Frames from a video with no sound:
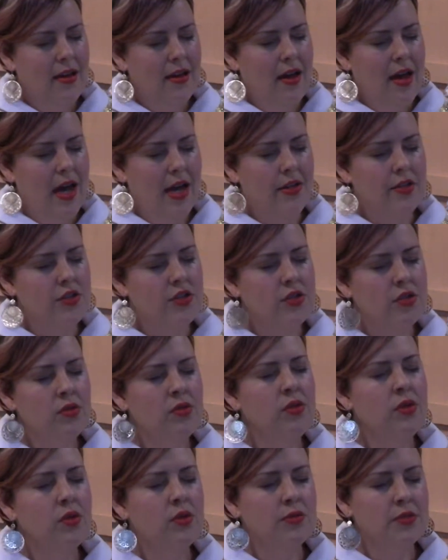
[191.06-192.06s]
and
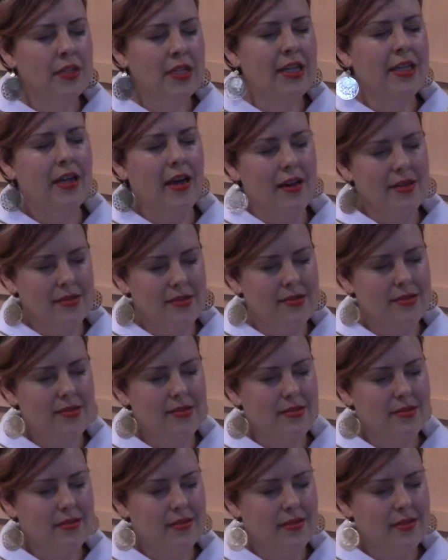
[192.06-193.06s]
you who lead
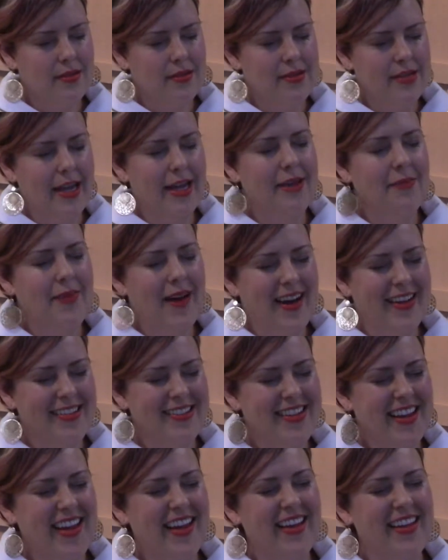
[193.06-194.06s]
us day by
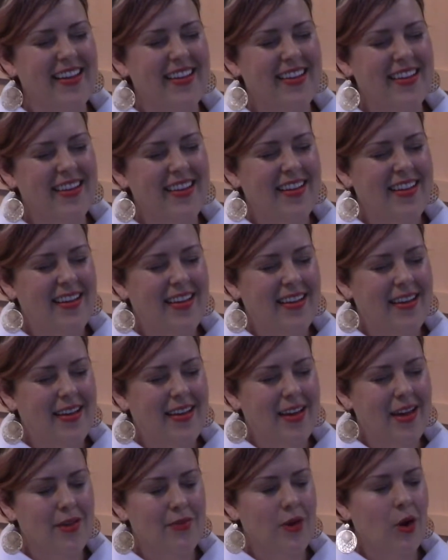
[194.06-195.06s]
day,
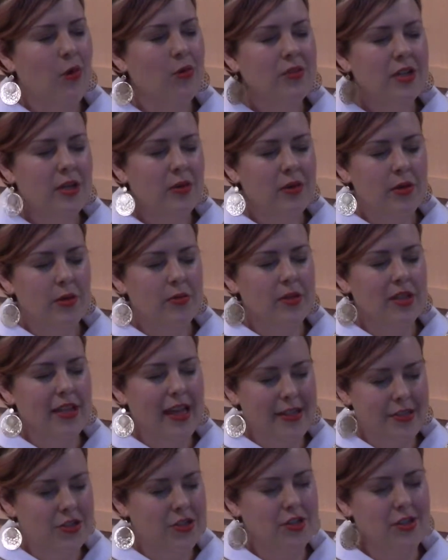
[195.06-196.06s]
if only we would
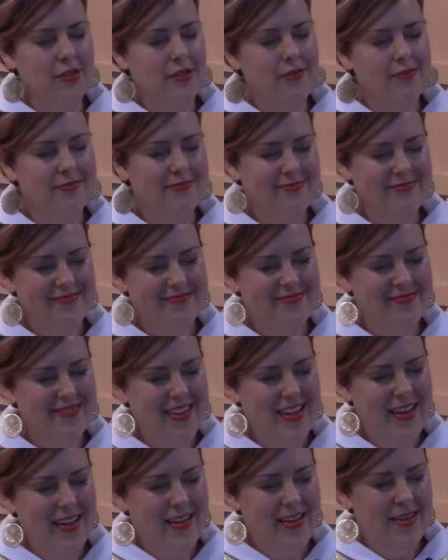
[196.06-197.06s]
let you,
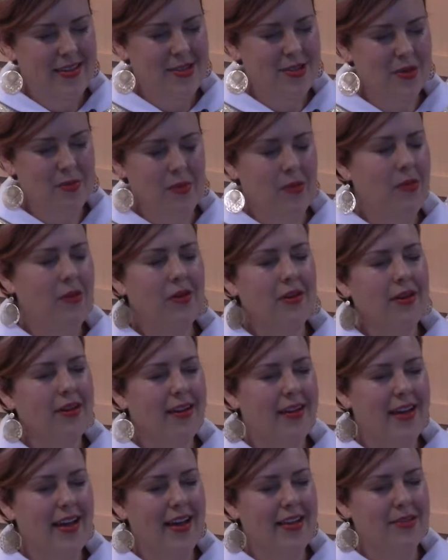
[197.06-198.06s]
to
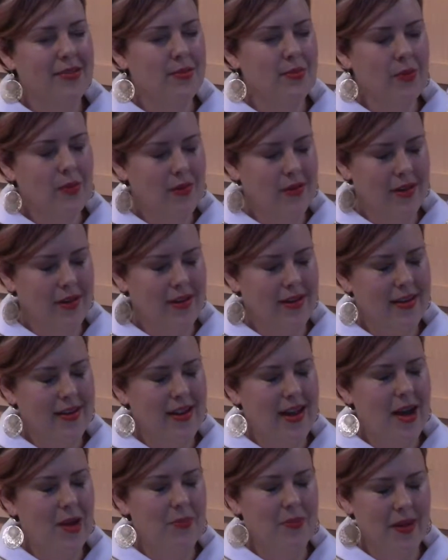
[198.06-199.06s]
more and more
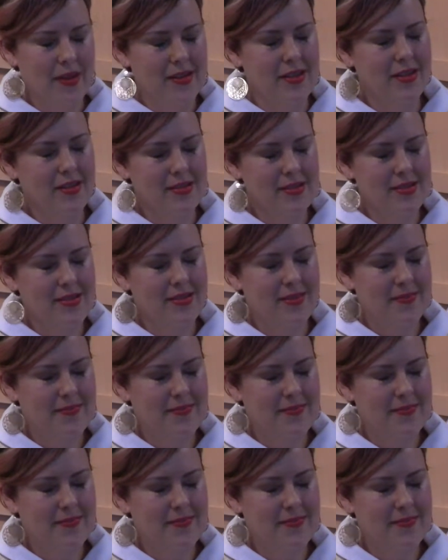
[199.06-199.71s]
abundance.